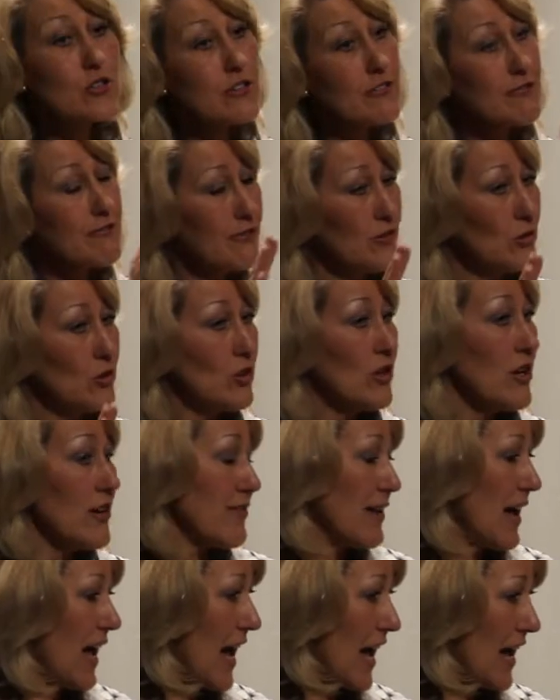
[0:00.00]
it full of
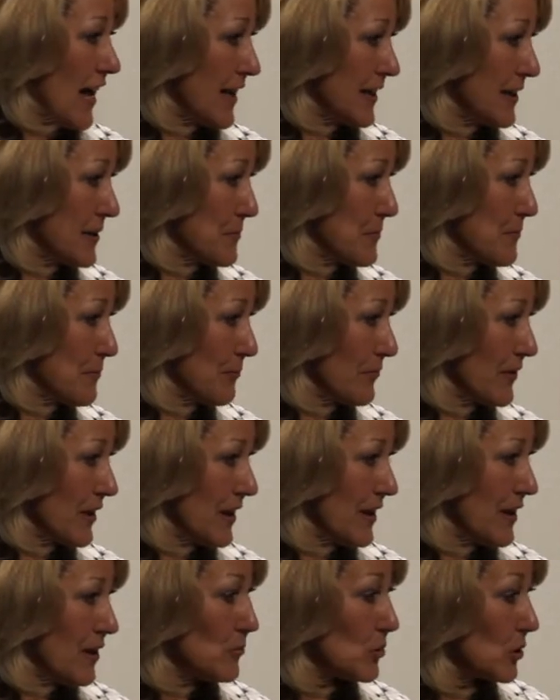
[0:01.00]
hay,
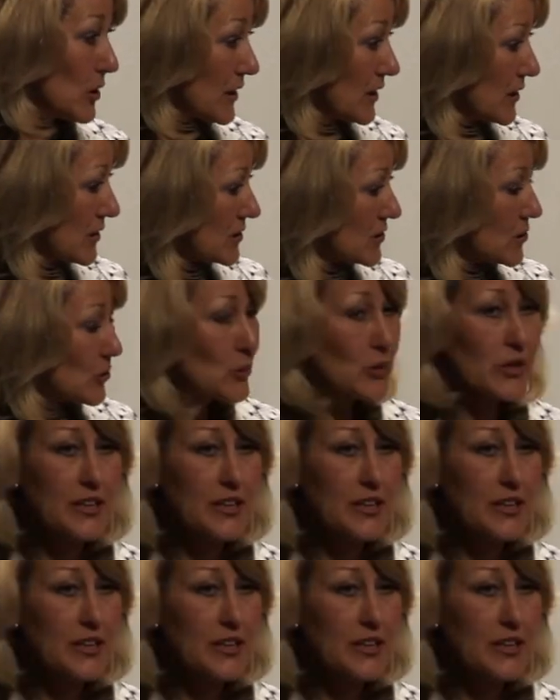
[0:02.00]
put a little stool